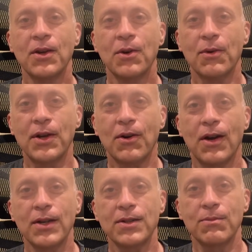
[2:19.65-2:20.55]
We
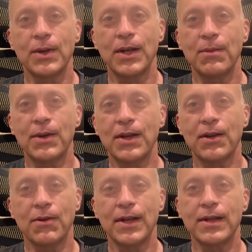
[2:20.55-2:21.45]
crossed many
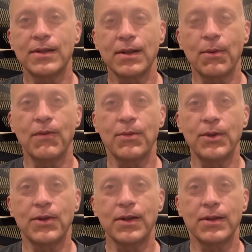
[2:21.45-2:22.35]
creeks. Some of them you
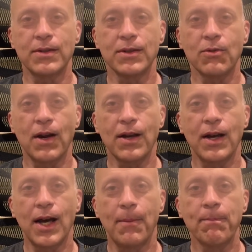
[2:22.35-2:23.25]
could just rock
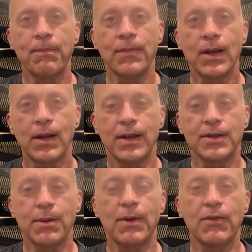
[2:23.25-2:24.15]
hop, and
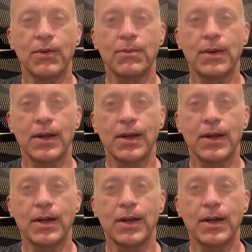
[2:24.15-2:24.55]
some of them